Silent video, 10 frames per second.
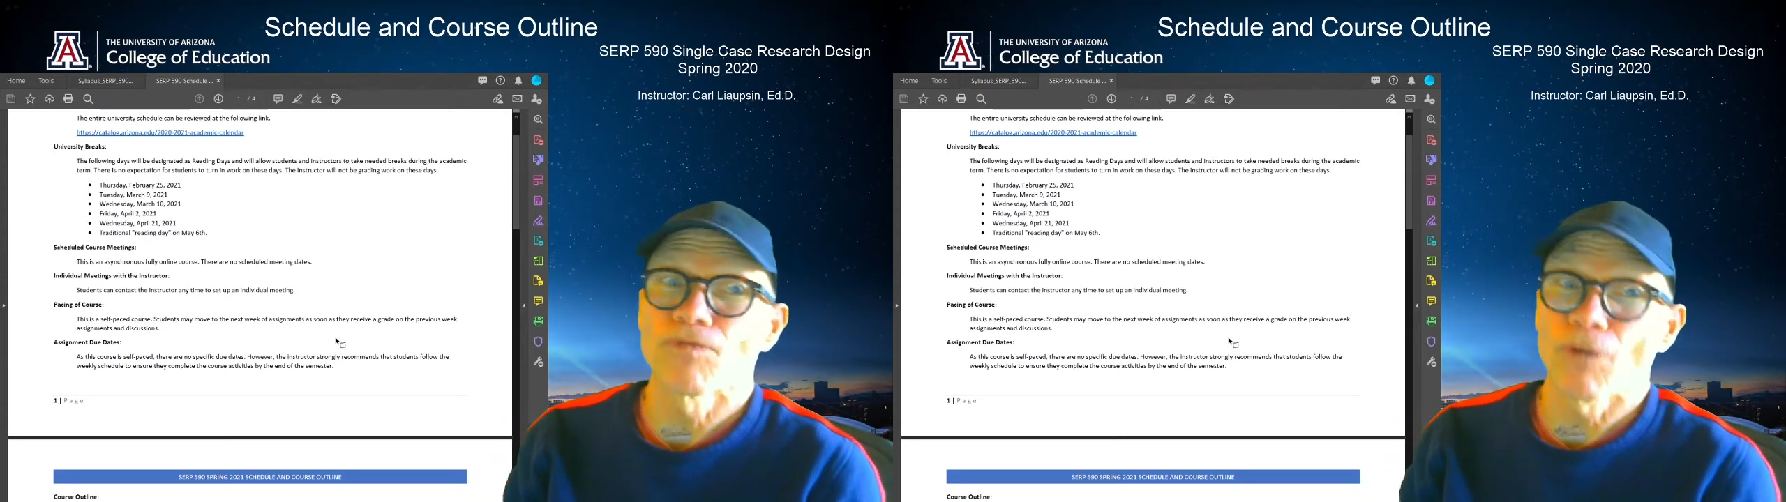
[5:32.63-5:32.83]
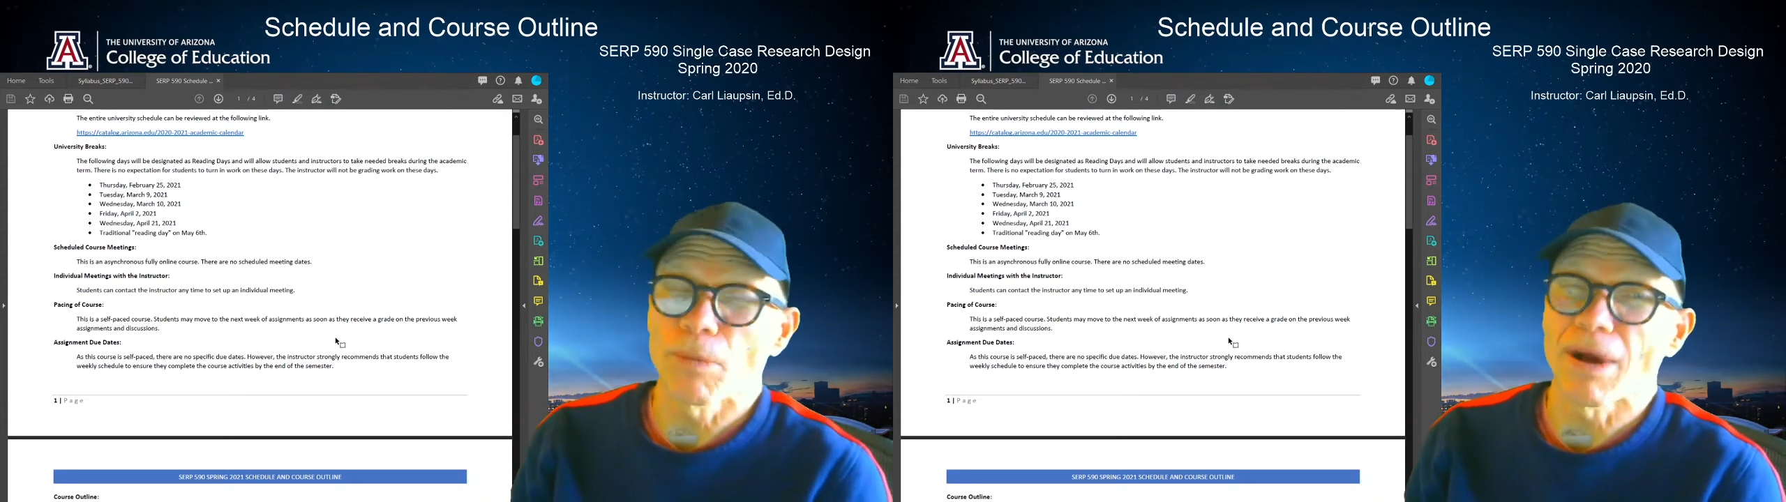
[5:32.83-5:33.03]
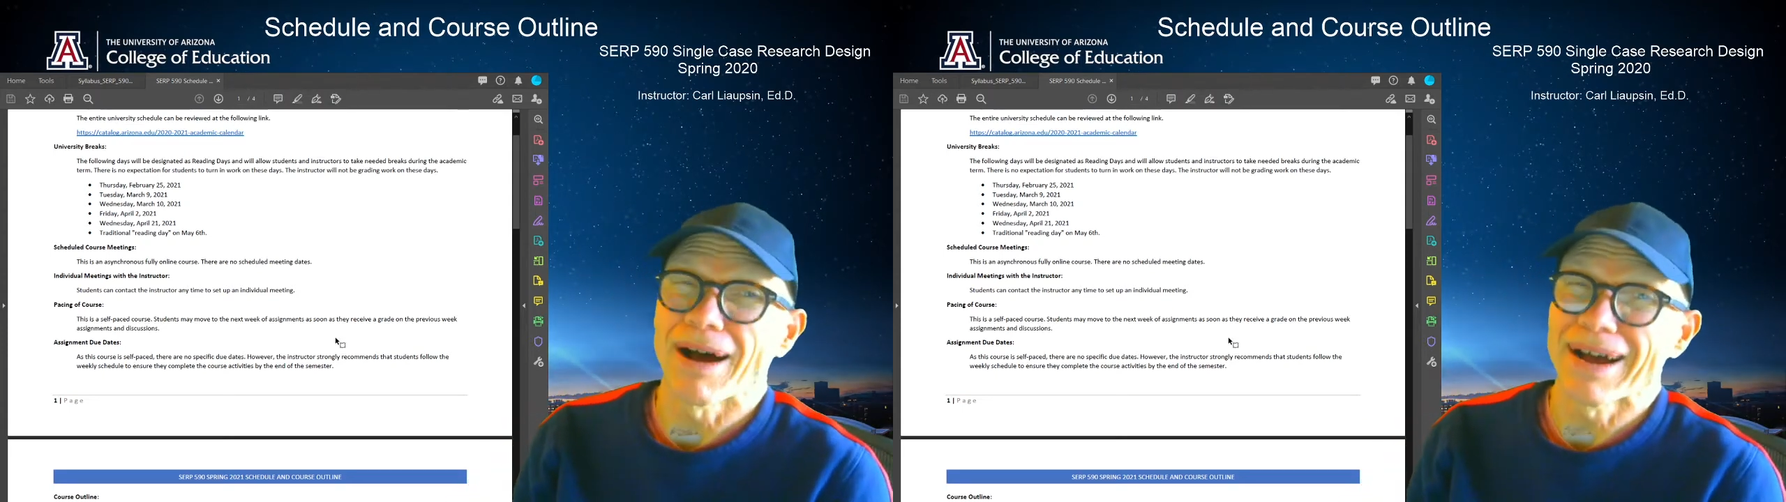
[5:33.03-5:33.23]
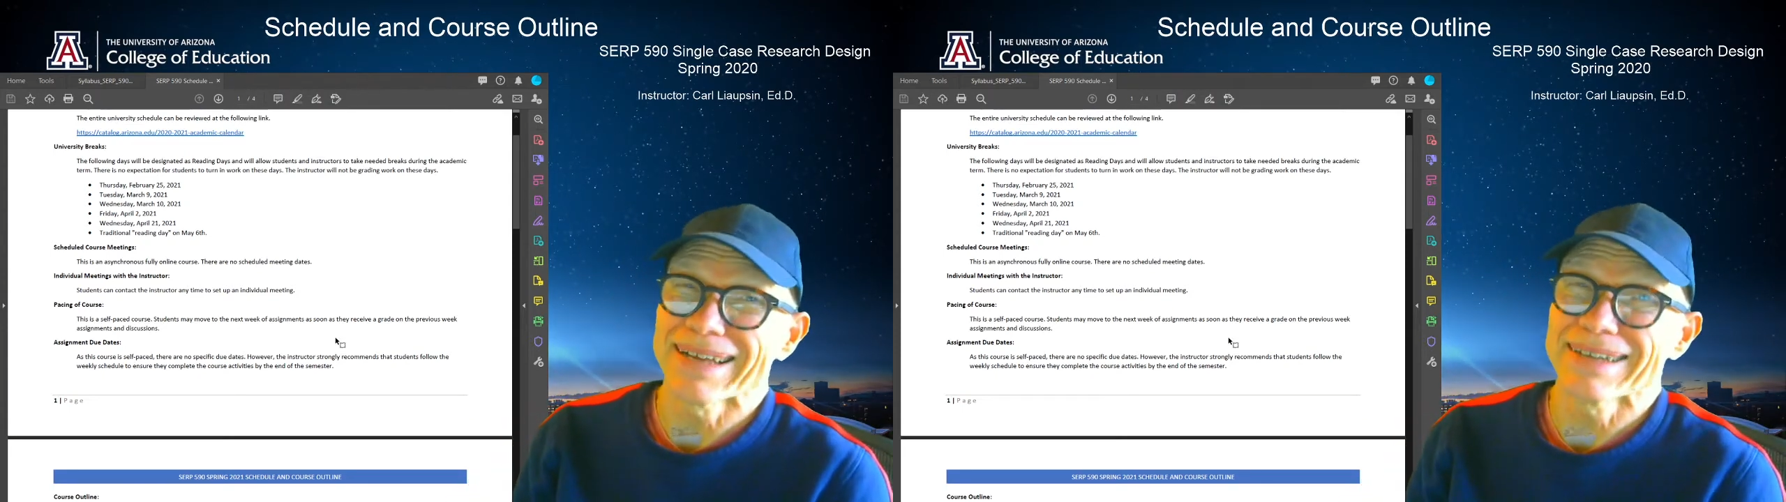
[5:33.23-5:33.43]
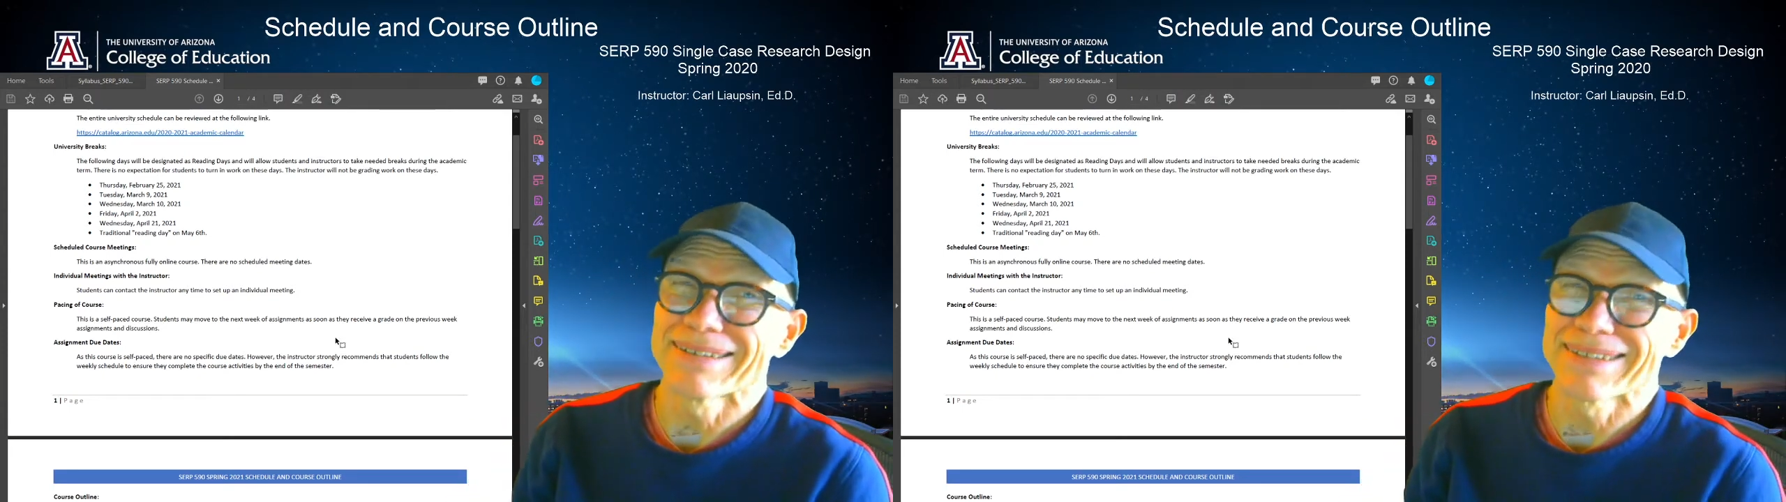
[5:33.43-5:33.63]
fall
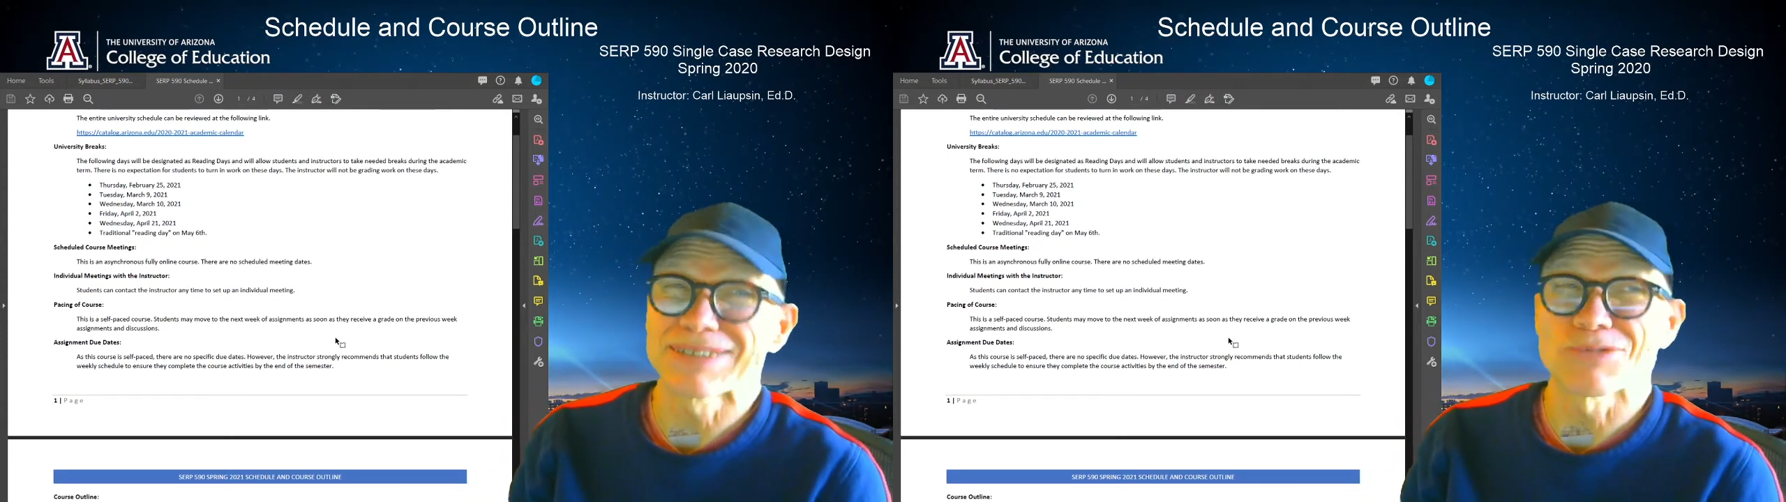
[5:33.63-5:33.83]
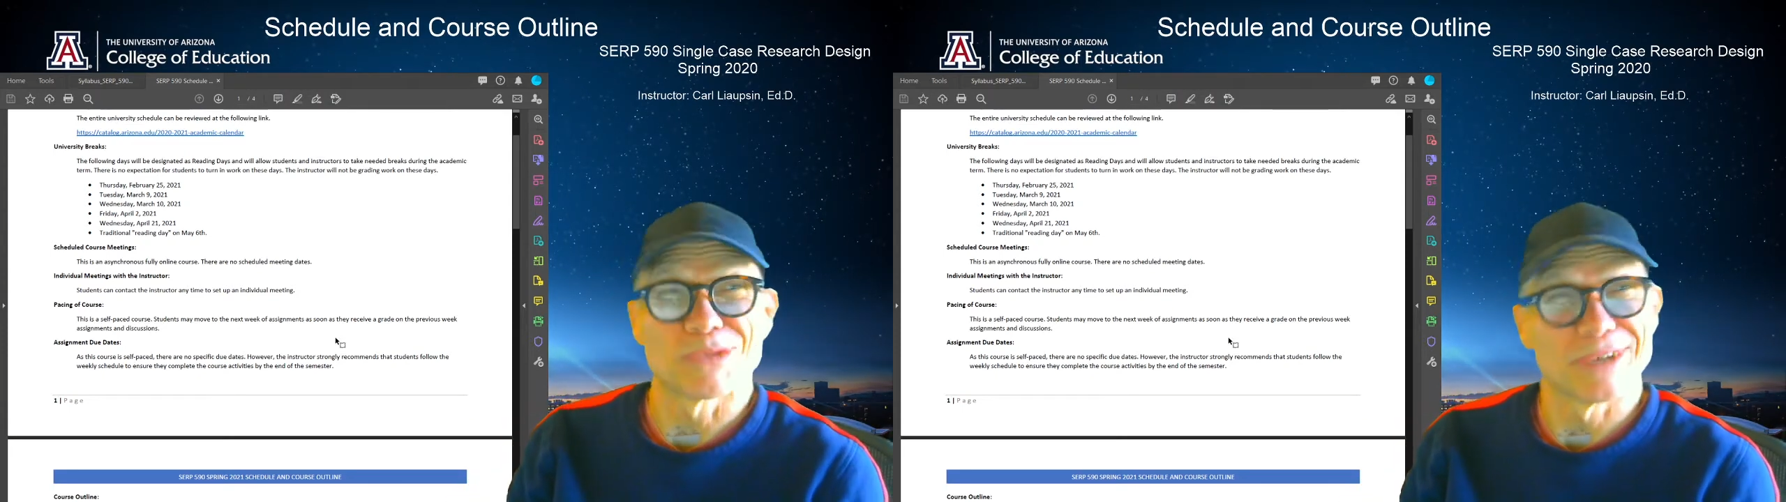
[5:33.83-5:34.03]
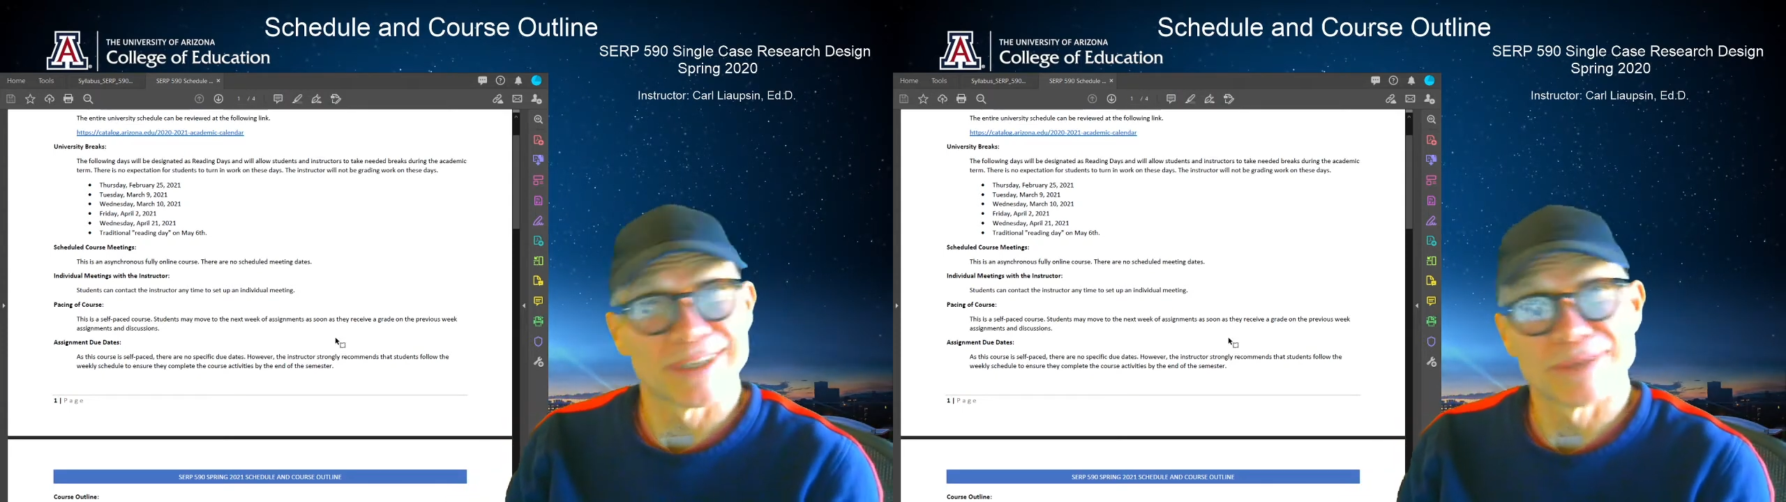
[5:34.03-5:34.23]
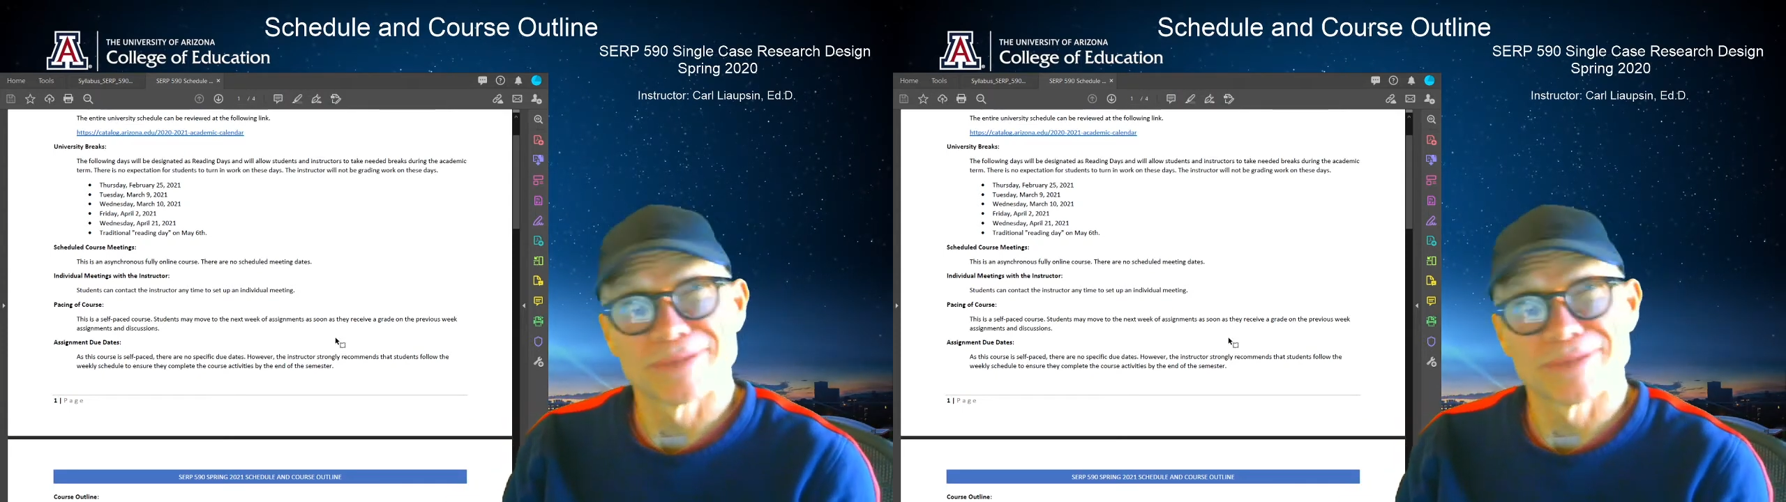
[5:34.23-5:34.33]
behind. That's really